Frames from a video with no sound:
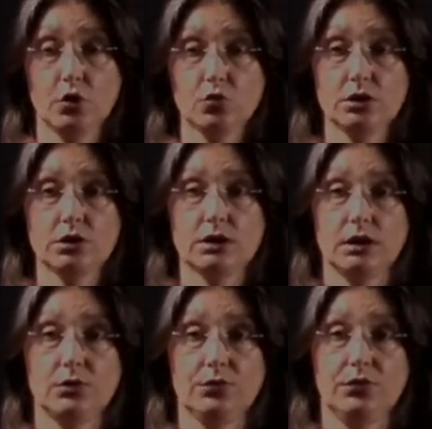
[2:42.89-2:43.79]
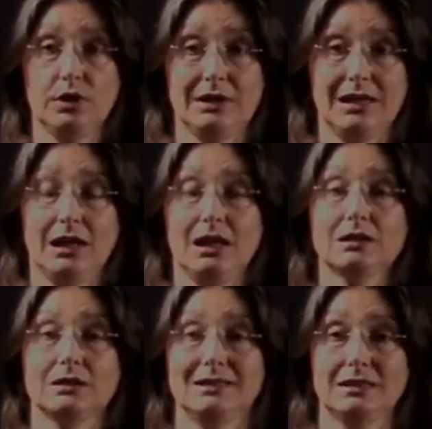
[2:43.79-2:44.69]
would give an
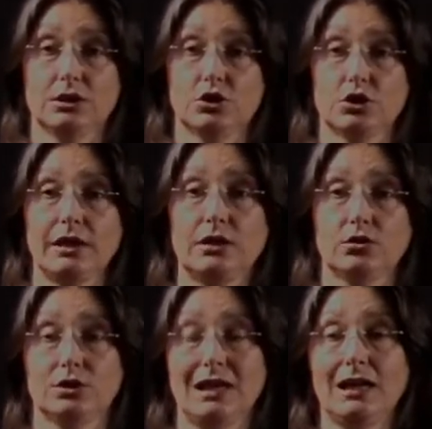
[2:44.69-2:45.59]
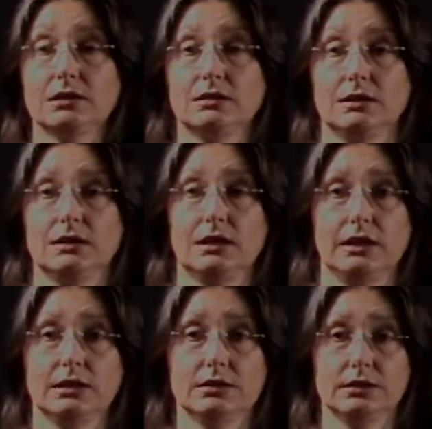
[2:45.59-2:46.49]
alternate trait or alternate
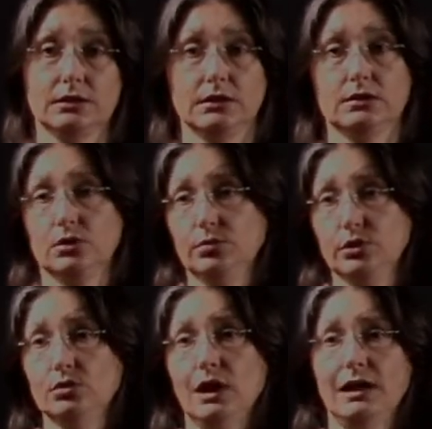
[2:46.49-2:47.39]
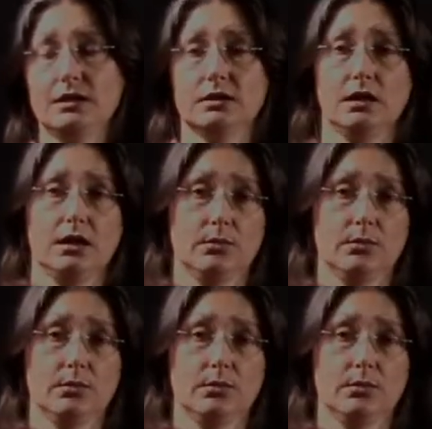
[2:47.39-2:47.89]
characteristics of blue eyes,